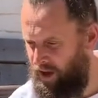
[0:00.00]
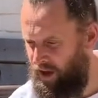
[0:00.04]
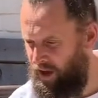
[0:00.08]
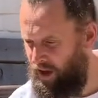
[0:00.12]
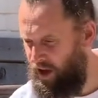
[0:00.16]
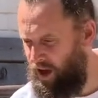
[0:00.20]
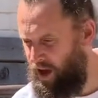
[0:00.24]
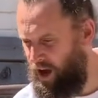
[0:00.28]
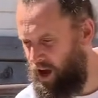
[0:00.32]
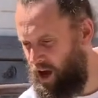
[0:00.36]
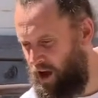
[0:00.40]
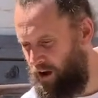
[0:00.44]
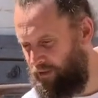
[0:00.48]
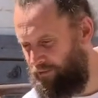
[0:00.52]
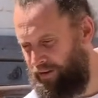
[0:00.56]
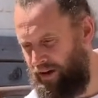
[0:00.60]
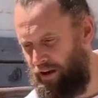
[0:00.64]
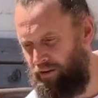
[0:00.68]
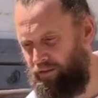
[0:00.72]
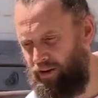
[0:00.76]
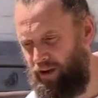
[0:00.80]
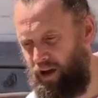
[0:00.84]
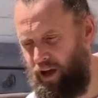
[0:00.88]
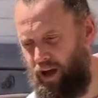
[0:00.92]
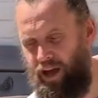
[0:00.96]
I
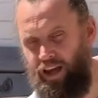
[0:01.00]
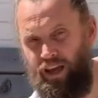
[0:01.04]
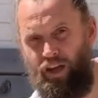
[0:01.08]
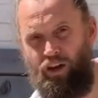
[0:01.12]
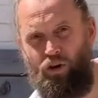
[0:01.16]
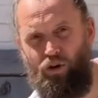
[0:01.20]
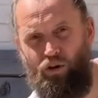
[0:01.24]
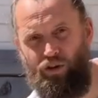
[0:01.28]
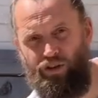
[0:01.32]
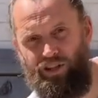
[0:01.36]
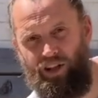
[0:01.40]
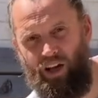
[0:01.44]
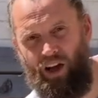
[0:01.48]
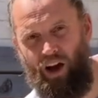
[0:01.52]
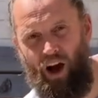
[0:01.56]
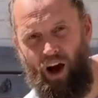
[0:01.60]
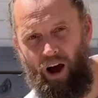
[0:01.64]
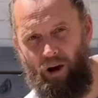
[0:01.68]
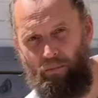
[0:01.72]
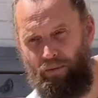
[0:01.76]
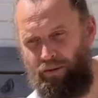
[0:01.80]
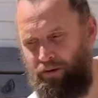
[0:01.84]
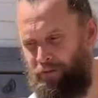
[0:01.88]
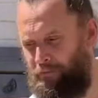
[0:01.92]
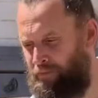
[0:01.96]
found a Costa cup,
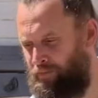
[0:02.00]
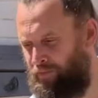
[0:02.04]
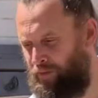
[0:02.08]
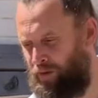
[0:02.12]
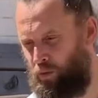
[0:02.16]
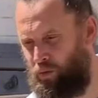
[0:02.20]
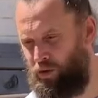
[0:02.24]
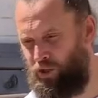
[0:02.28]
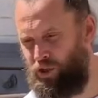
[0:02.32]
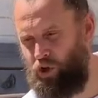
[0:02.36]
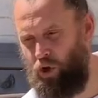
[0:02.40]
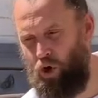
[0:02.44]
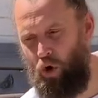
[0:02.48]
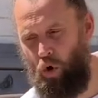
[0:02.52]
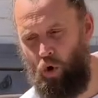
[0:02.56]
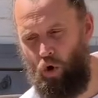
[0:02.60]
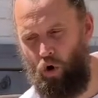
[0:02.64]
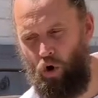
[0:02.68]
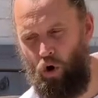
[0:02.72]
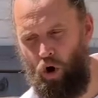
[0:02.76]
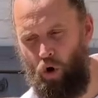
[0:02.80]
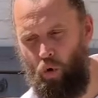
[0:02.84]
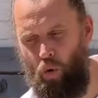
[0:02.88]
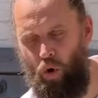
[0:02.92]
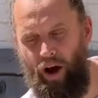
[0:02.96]
which has
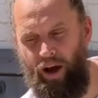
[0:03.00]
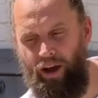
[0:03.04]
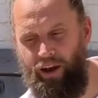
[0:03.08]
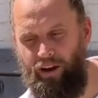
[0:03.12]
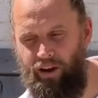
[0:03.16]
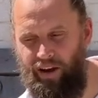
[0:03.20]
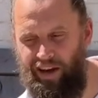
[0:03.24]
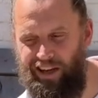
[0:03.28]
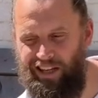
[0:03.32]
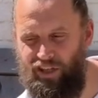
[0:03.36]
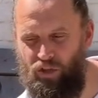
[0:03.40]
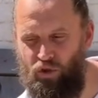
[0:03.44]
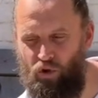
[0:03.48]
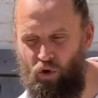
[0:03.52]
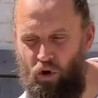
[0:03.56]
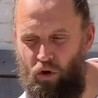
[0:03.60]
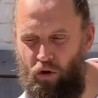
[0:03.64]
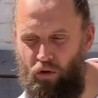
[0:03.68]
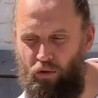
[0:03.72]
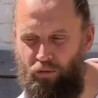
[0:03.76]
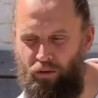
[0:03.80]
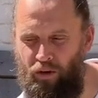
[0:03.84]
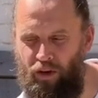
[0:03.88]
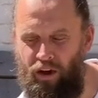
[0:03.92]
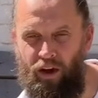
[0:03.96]
got quite nice sort of
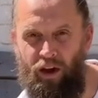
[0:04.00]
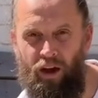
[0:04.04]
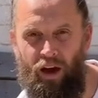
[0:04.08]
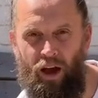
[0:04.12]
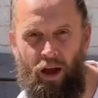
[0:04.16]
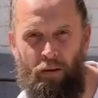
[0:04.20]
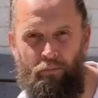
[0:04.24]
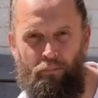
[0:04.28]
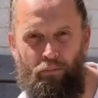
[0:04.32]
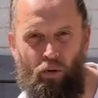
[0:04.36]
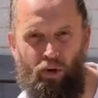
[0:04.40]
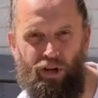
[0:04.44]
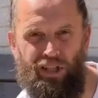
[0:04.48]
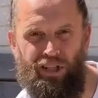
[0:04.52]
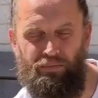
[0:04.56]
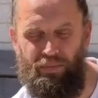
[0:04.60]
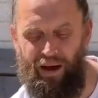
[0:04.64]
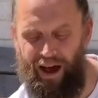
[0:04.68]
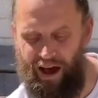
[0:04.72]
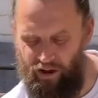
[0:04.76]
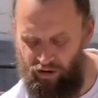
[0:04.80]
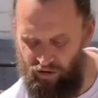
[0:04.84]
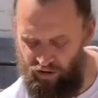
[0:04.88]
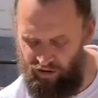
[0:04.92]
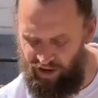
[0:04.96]
embossed
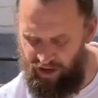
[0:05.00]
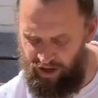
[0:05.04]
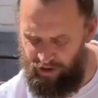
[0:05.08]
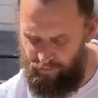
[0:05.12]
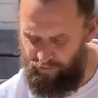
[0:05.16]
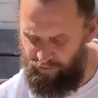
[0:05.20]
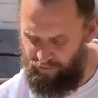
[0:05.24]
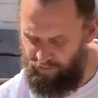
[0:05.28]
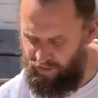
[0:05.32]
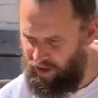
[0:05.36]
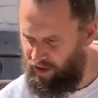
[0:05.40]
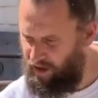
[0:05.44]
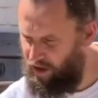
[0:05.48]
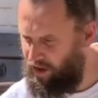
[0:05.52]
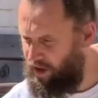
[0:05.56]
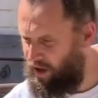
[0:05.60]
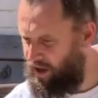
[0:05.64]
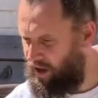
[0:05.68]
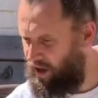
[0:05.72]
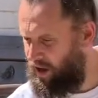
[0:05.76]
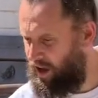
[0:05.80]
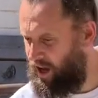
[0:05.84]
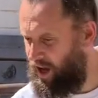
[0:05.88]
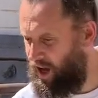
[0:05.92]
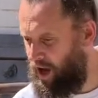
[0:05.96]
pattern on it.
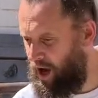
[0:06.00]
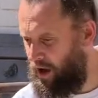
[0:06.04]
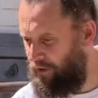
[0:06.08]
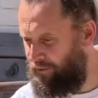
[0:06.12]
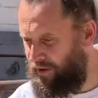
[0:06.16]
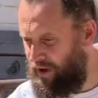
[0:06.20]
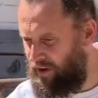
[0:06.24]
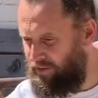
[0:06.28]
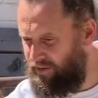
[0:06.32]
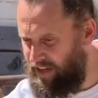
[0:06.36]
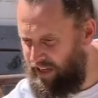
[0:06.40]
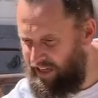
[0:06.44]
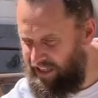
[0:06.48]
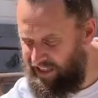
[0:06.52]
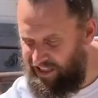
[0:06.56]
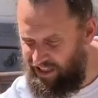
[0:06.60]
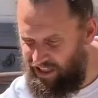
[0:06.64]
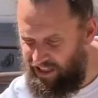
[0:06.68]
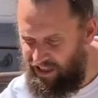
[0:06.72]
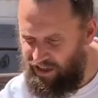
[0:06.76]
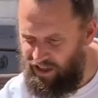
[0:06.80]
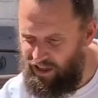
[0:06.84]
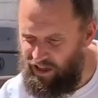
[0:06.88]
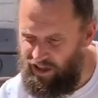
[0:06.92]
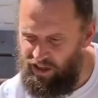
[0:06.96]
I found these
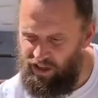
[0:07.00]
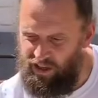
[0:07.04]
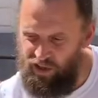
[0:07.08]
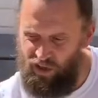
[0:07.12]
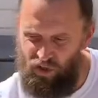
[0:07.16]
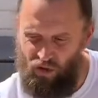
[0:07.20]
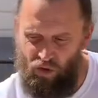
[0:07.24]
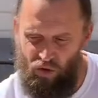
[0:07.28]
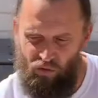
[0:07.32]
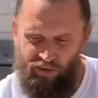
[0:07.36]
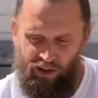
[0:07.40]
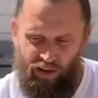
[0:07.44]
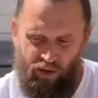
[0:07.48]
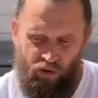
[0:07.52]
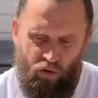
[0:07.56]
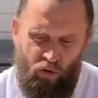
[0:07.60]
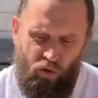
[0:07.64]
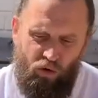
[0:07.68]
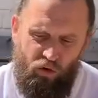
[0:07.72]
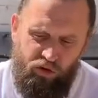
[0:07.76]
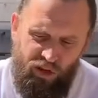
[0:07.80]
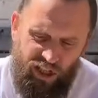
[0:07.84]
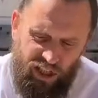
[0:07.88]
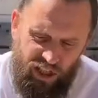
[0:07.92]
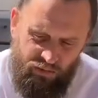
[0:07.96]
sort of little
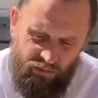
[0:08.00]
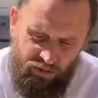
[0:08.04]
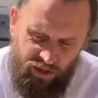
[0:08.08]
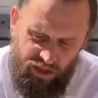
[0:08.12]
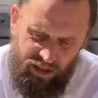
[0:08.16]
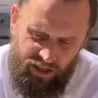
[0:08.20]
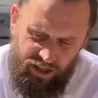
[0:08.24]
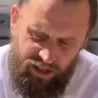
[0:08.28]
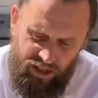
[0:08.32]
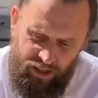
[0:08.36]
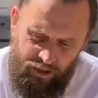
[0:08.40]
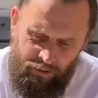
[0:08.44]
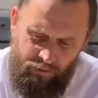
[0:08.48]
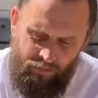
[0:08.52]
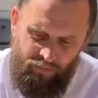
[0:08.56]
Christmas